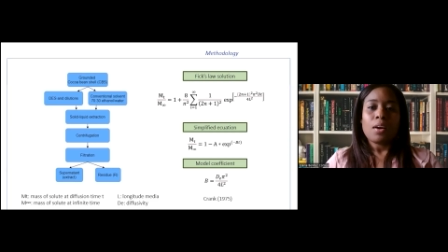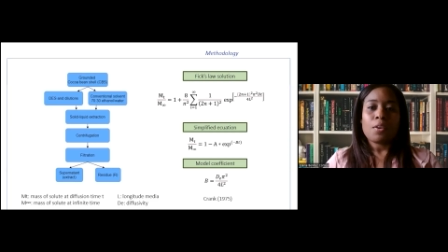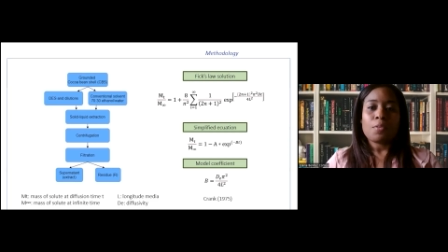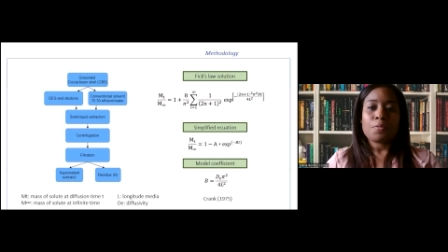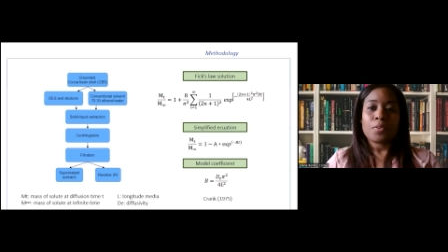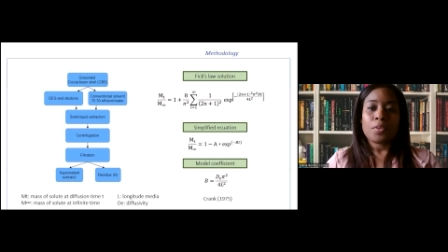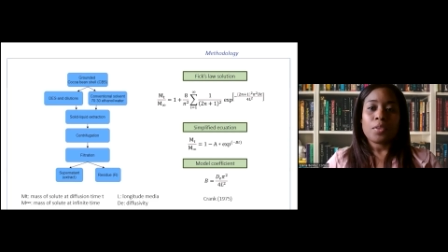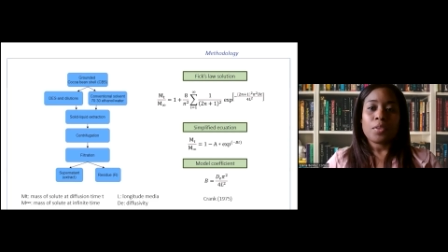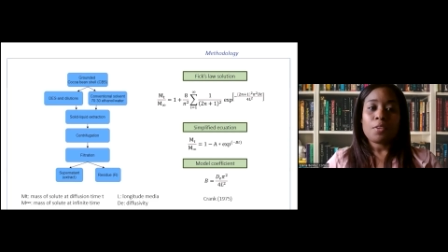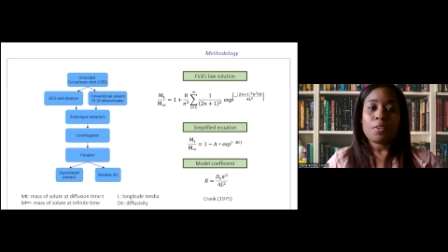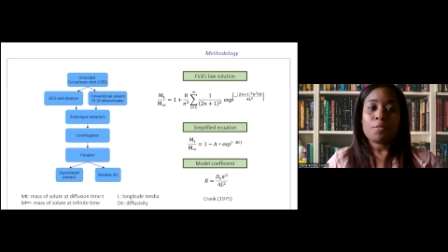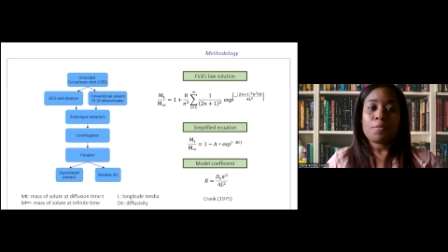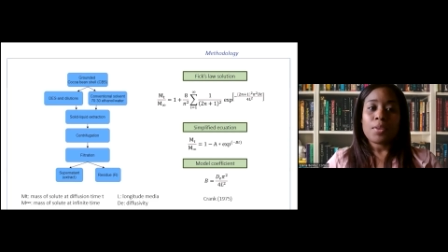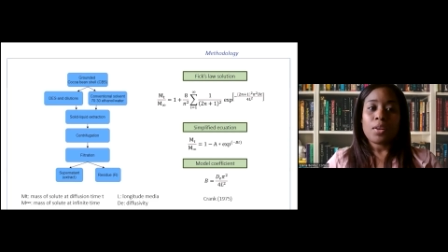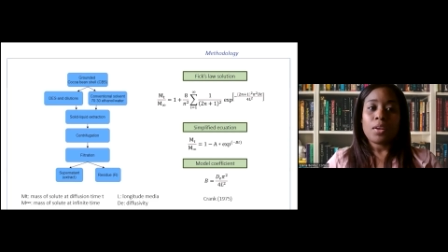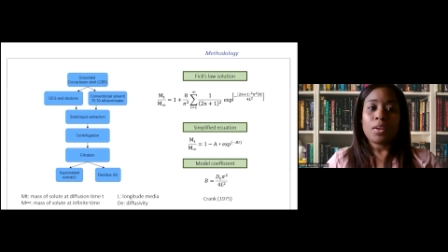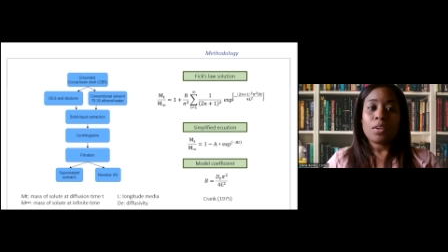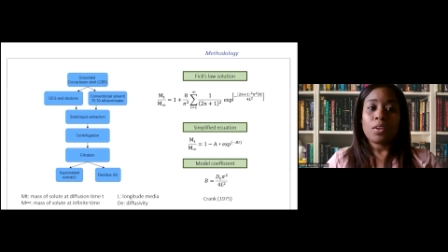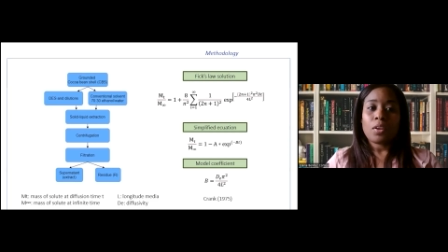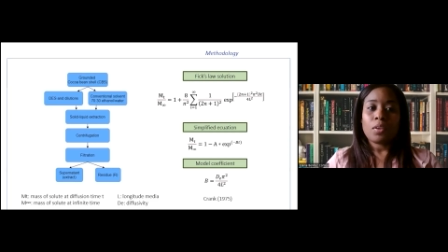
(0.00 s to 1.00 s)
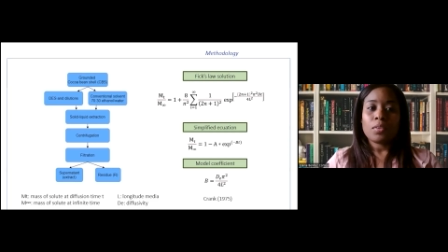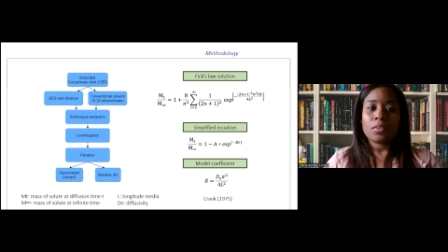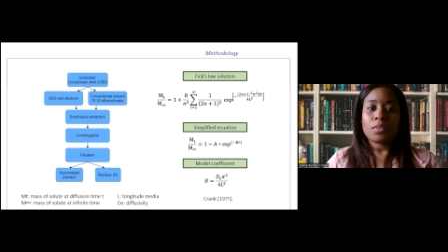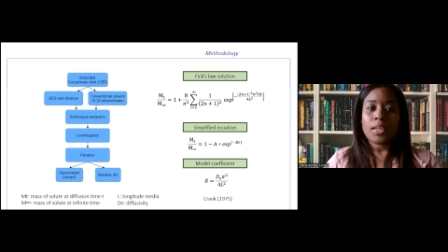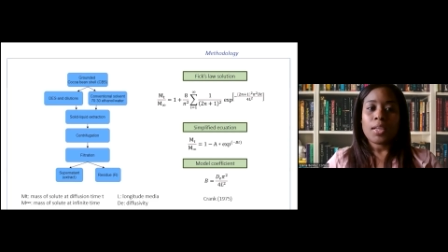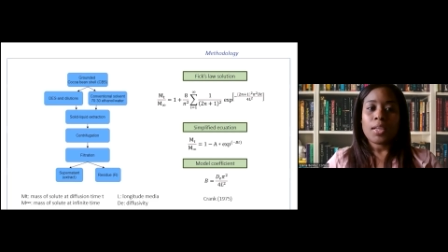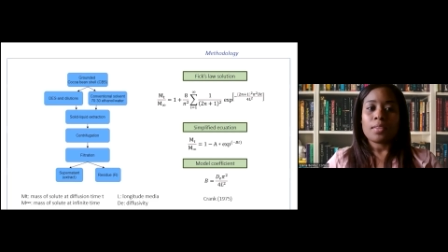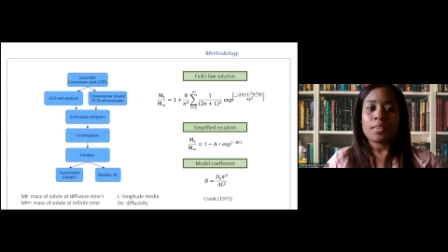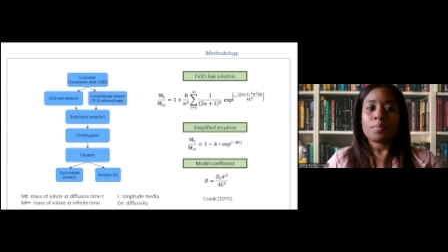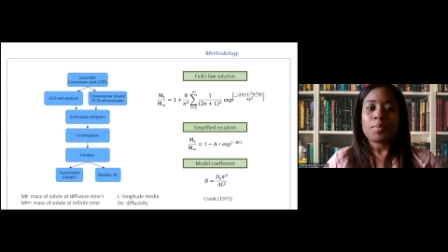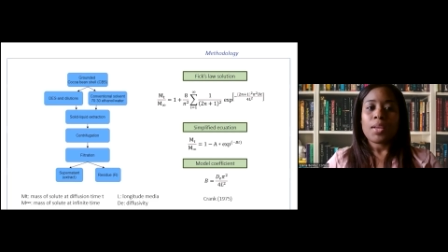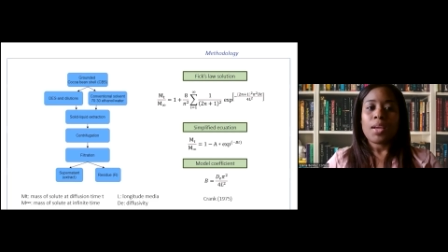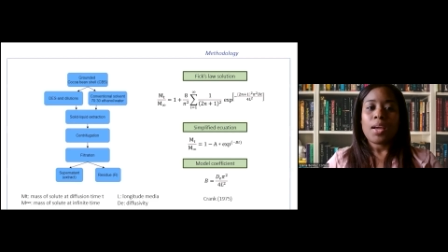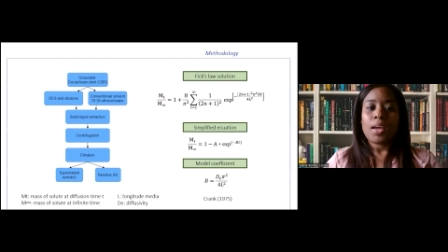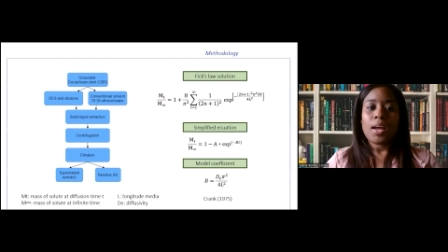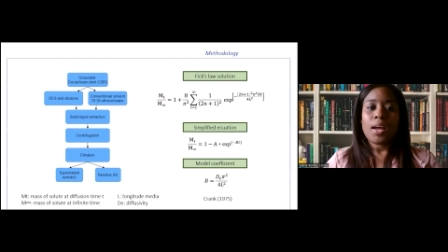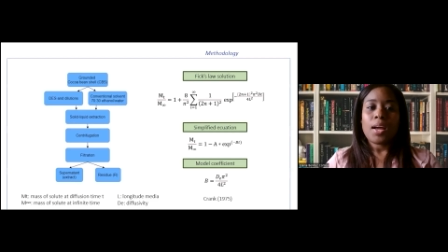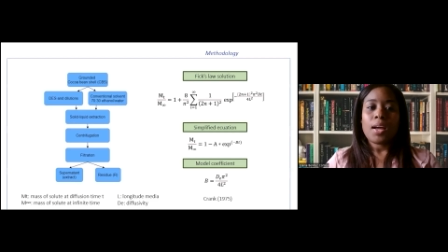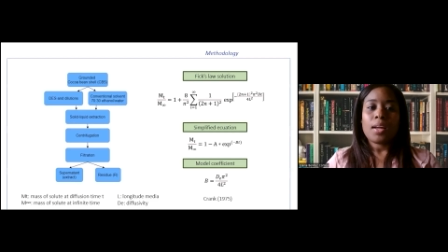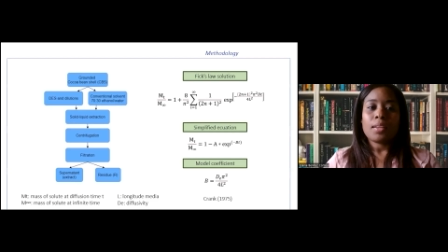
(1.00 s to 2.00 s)
of total phenol content
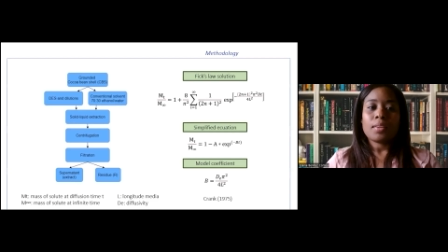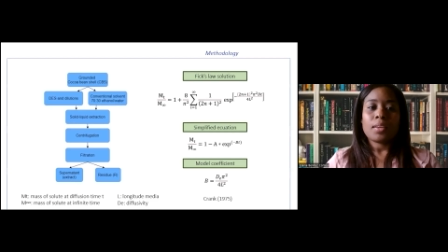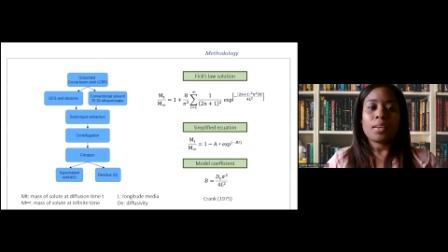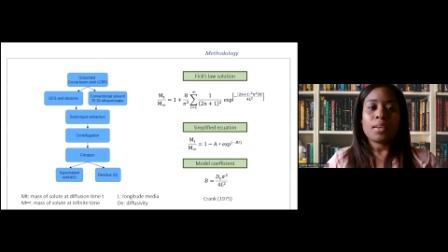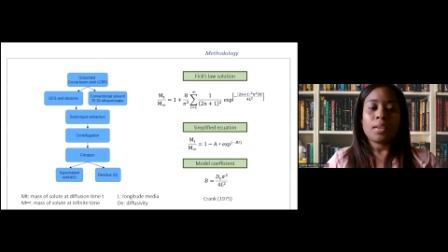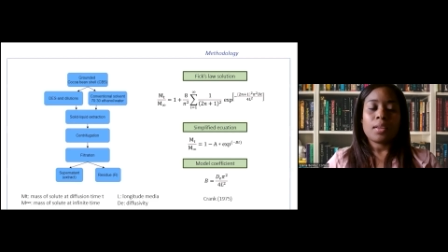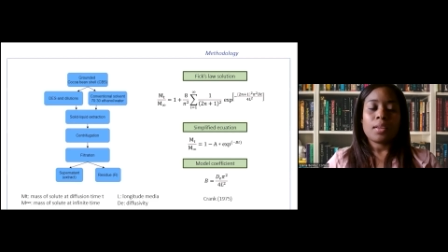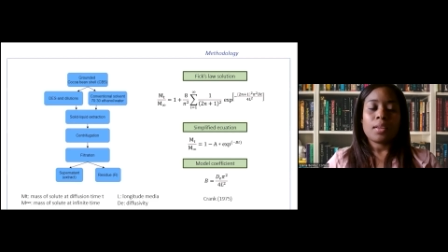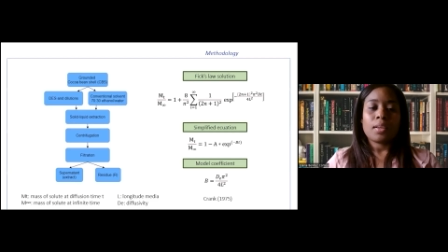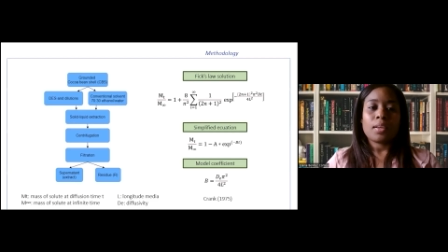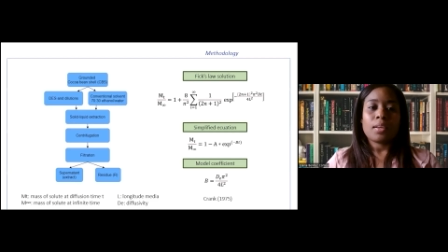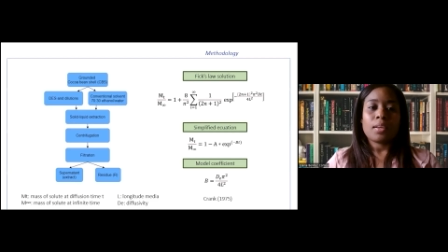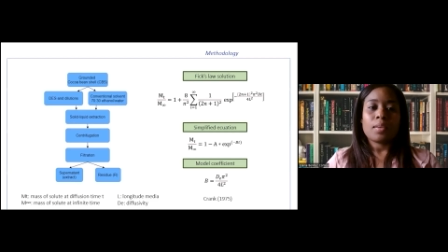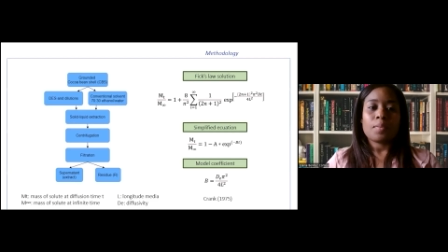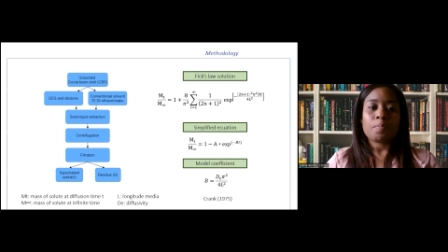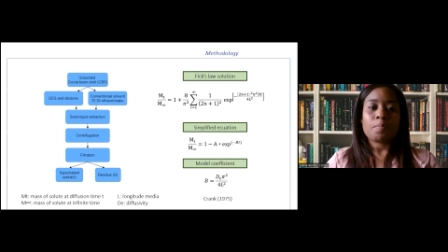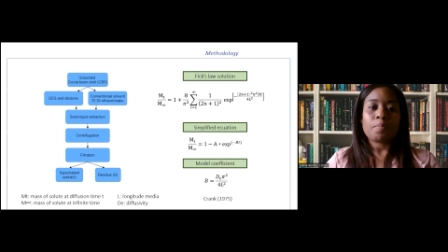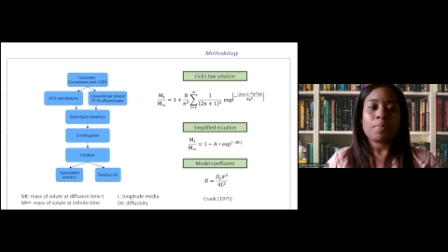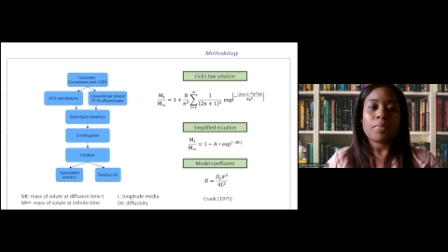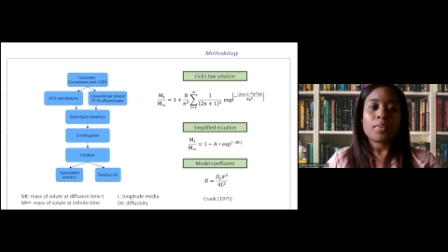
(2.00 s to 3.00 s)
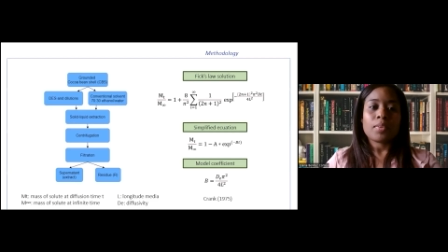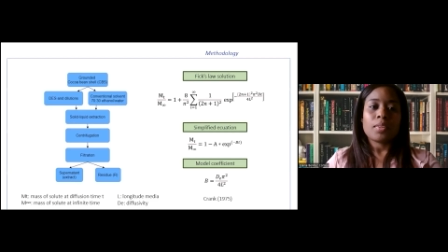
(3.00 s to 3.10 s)
and um,